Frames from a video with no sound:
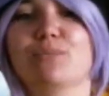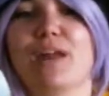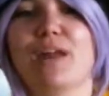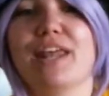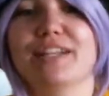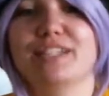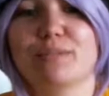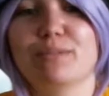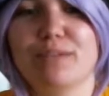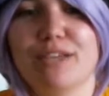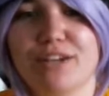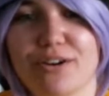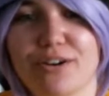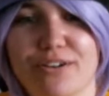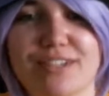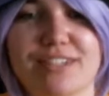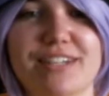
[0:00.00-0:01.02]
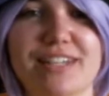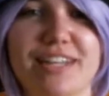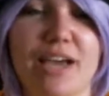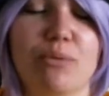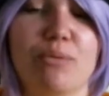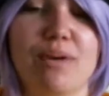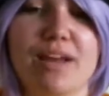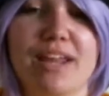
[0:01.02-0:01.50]
waiting to be noticed, and
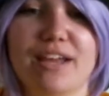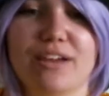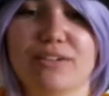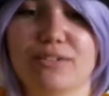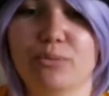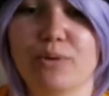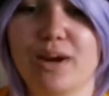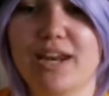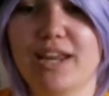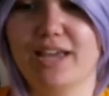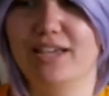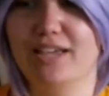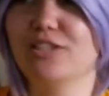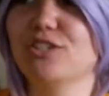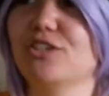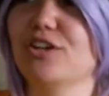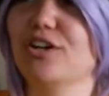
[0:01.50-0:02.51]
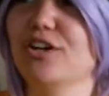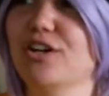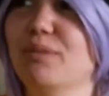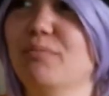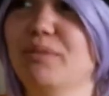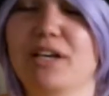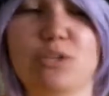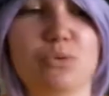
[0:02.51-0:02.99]
like waiting his
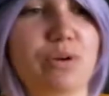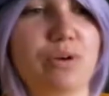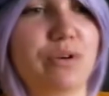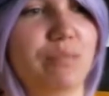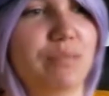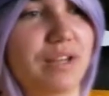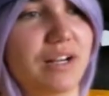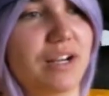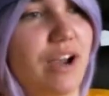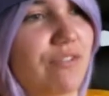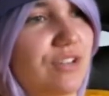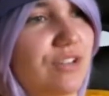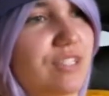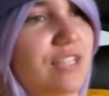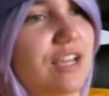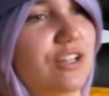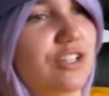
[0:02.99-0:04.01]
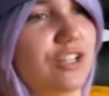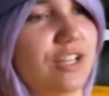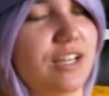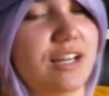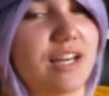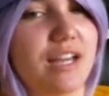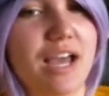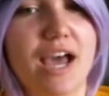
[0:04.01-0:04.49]
turn because we were mid
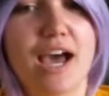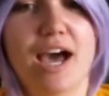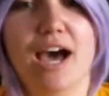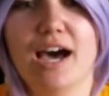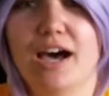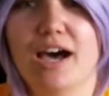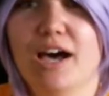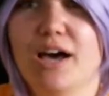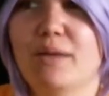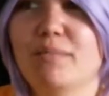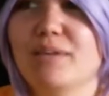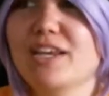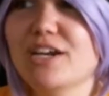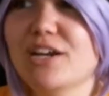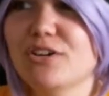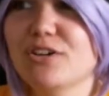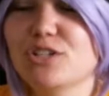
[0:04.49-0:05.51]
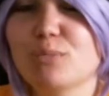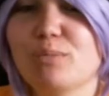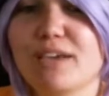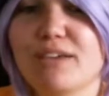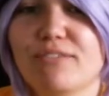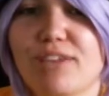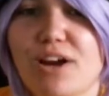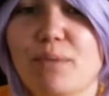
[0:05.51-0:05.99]
conversation, and you know, just
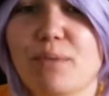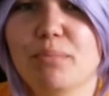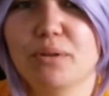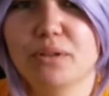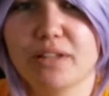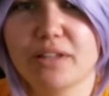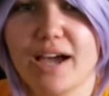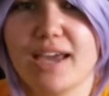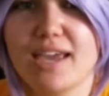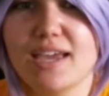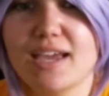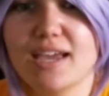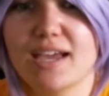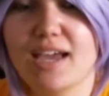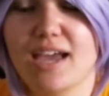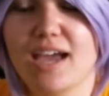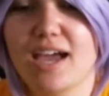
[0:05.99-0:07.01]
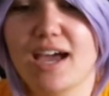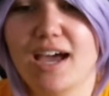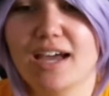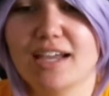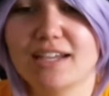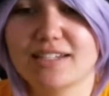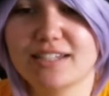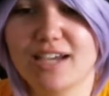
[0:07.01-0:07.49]
being very polite.
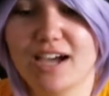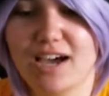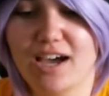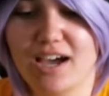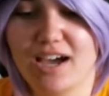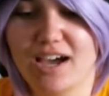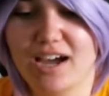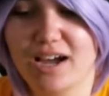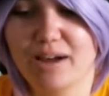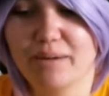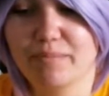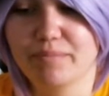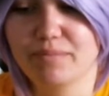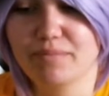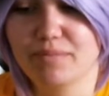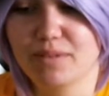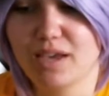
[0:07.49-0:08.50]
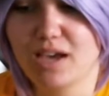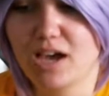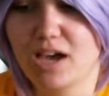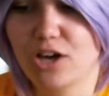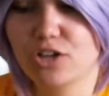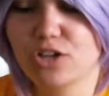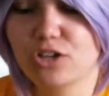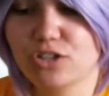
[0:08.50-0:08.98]
And a
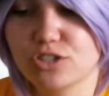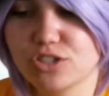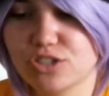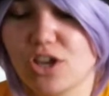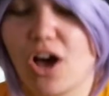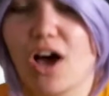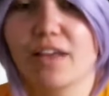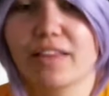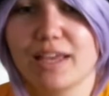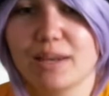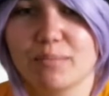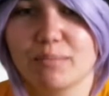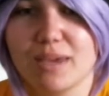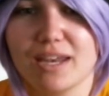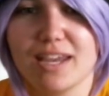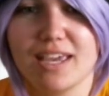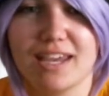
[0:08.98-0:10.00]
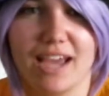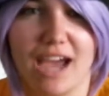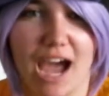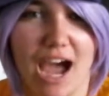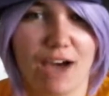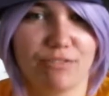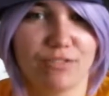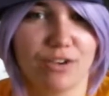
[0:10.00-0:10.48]
solid minute and a
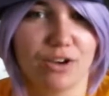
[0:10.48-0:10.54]
half